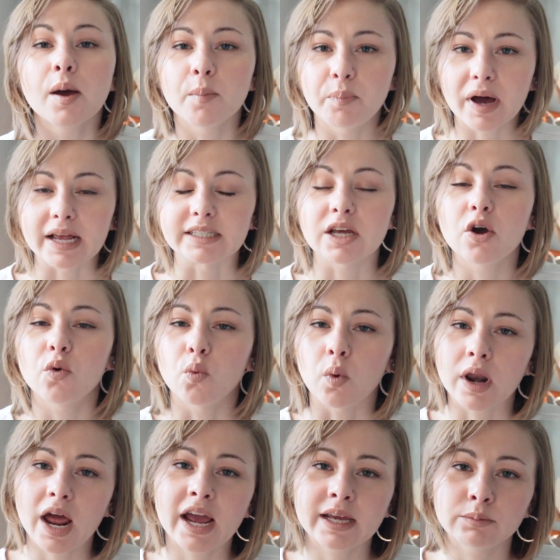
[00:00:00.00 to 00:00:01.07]
But
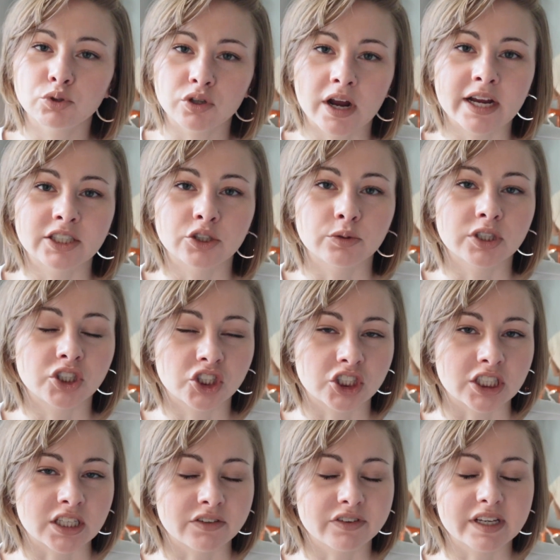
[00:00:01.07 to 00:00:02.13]
what I am trying to
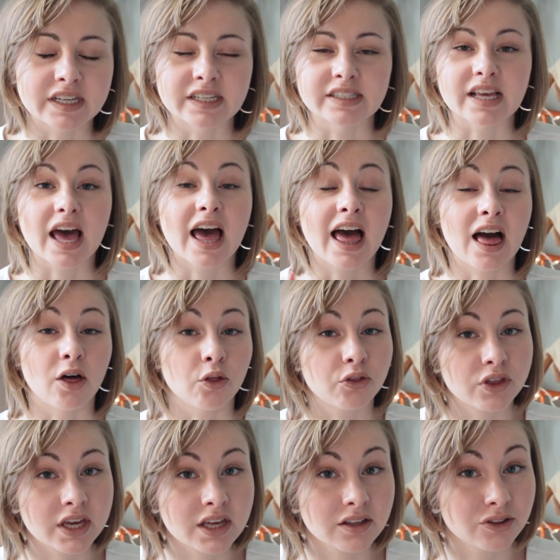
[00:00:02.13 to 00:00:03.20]
achieve is
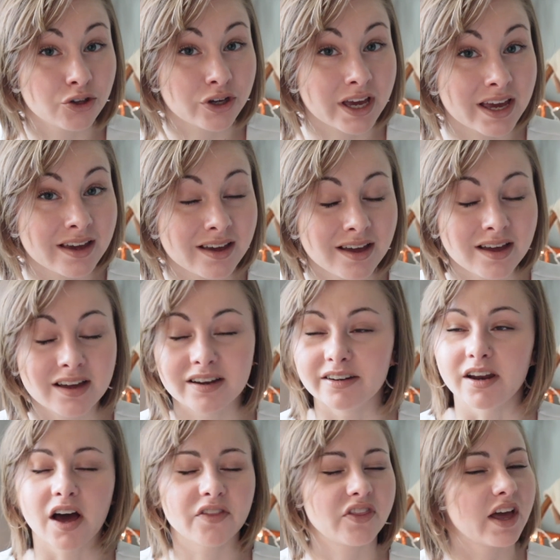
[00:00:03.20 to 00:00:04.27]
healthy looking,
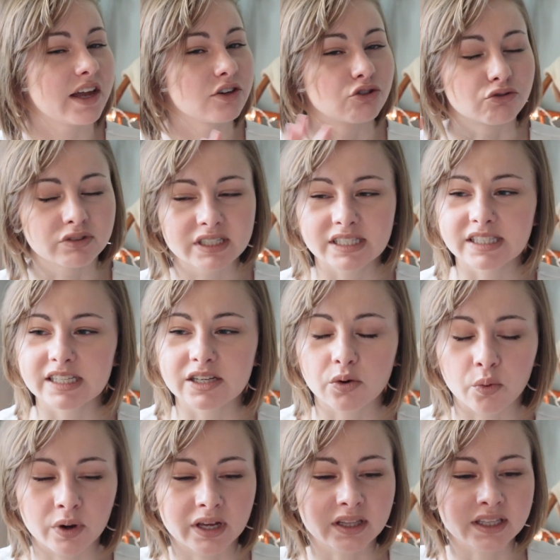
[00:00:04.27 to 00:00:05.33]
not that greasy,
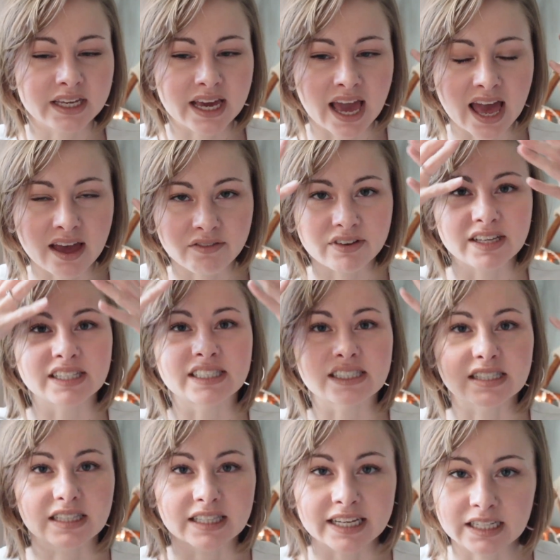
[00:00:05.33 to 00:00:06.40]
oily, heavy,
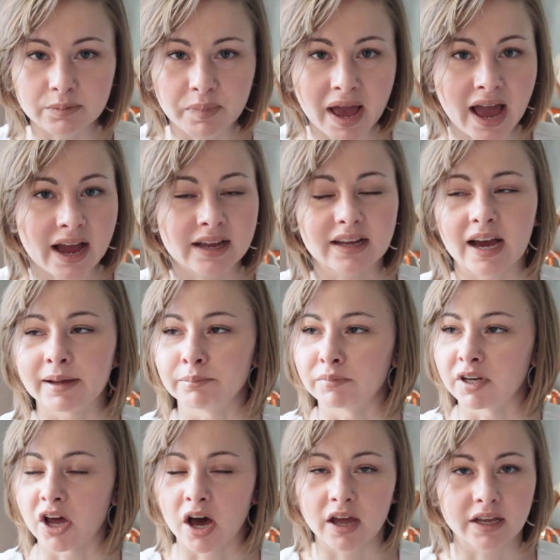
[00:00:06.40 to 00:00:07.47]
slicked back.
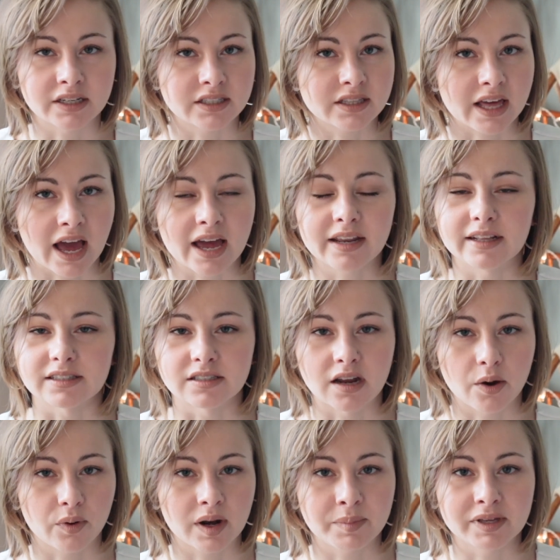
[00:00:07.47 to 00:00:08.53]
I'm not into that. That's
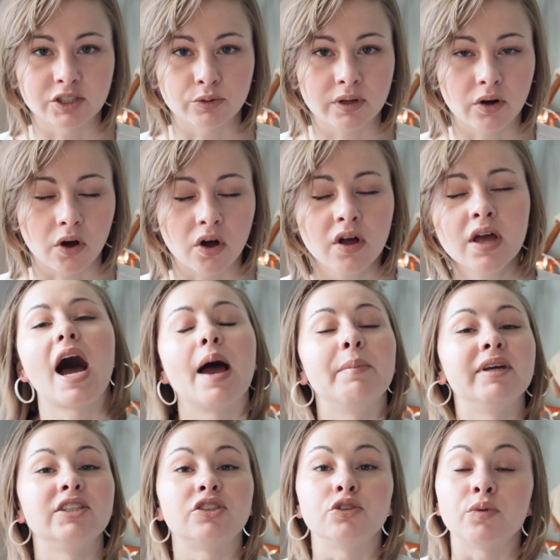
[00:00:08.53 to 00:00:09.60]
not what I'm into at all. I'm
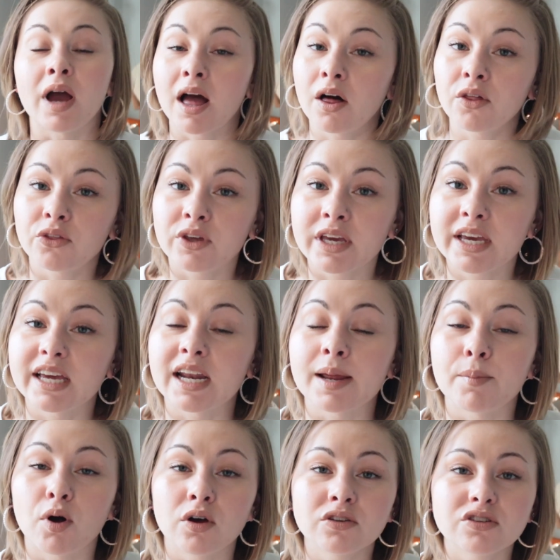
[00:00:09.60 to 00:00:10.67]
into healthy, and
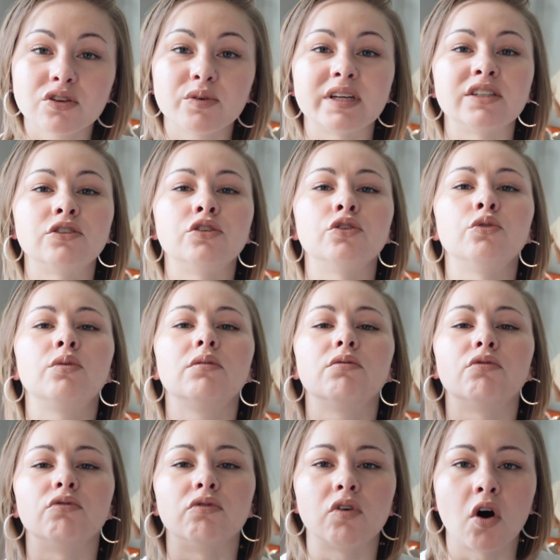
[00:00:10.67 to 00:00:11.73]
I'm also into
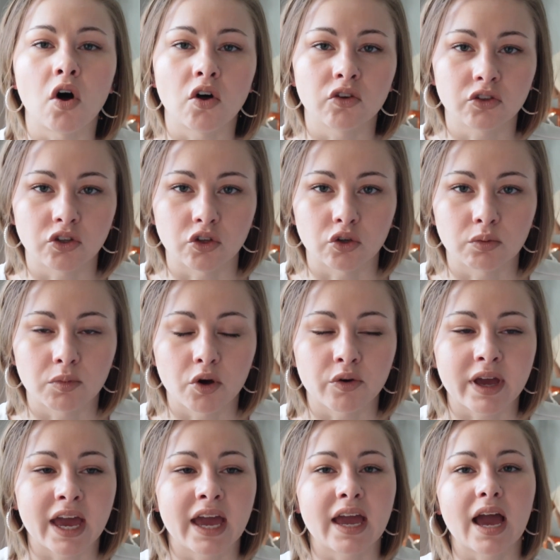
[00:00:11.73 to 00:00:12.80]
volume,
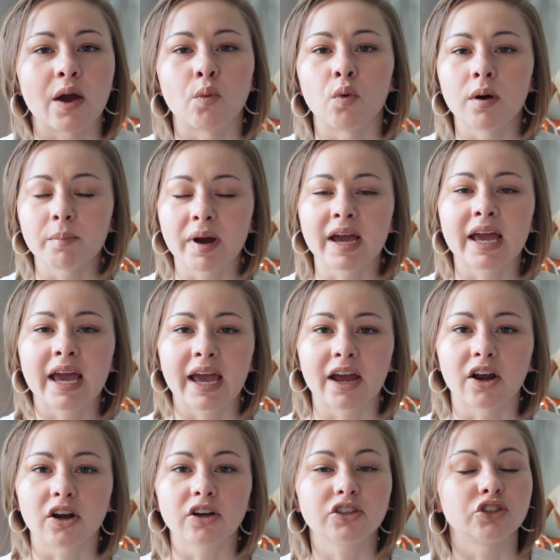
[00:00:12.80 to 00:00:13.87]
okay? I want my
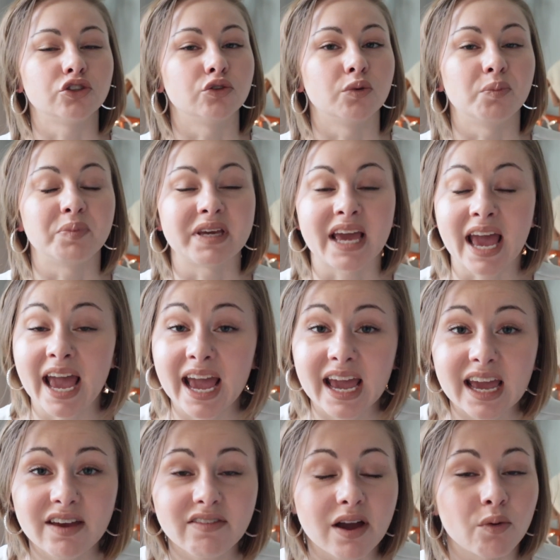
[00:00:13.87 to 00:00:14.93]
hair to
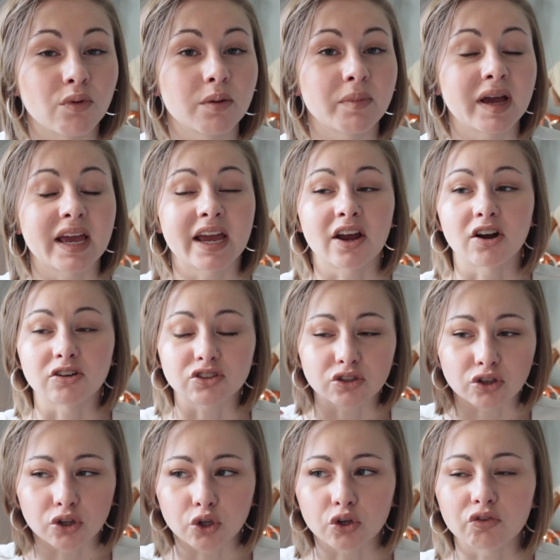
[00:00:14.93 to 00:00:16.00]
behave. I want my hair to
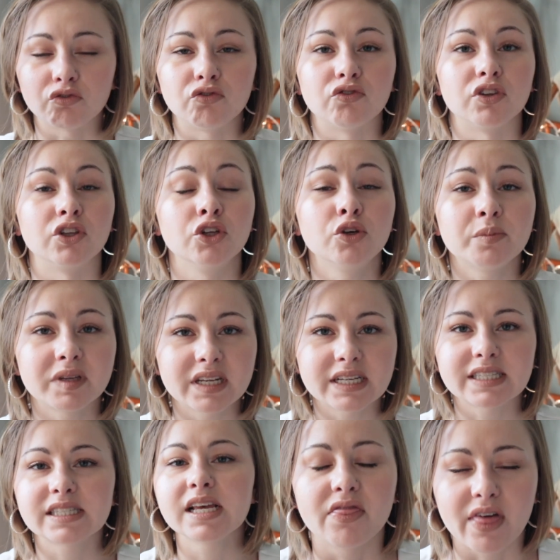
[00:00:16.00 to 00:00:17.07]
look
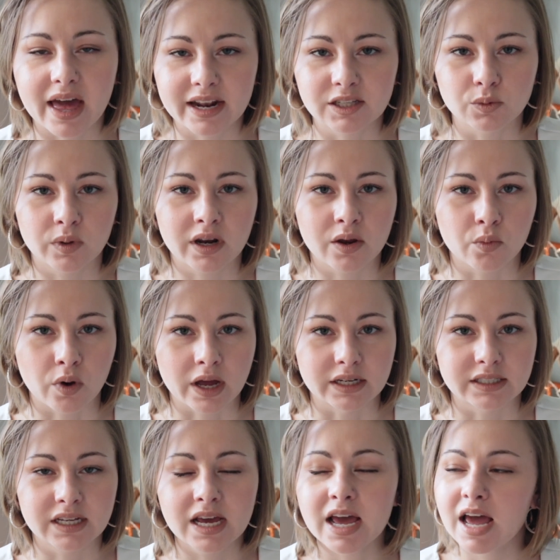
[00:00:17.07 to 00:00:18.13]
voluminous. That is what I
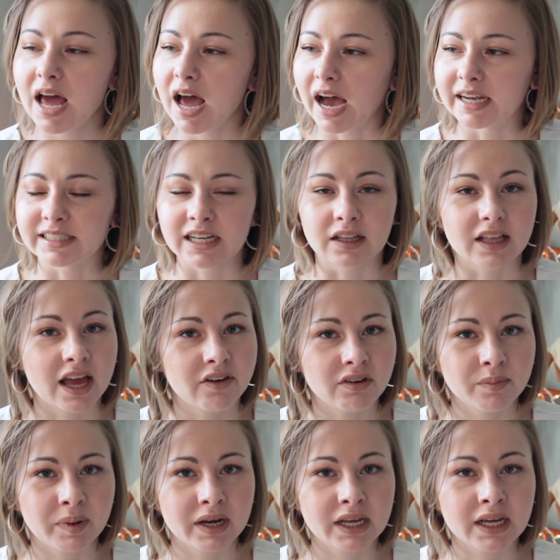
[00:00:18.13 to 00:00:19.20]
want. I tell
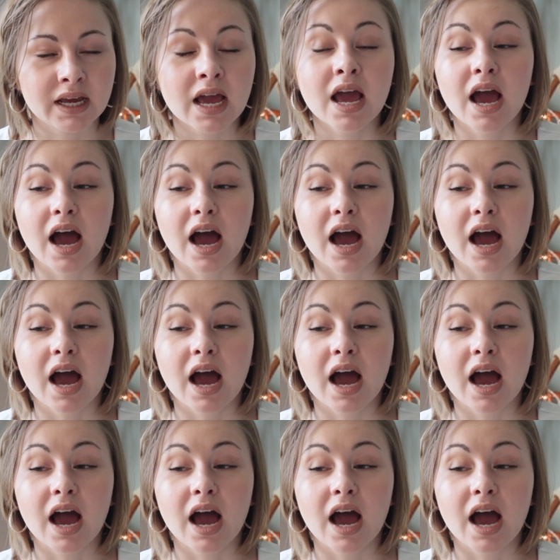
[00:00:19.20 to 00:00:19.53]
everybody,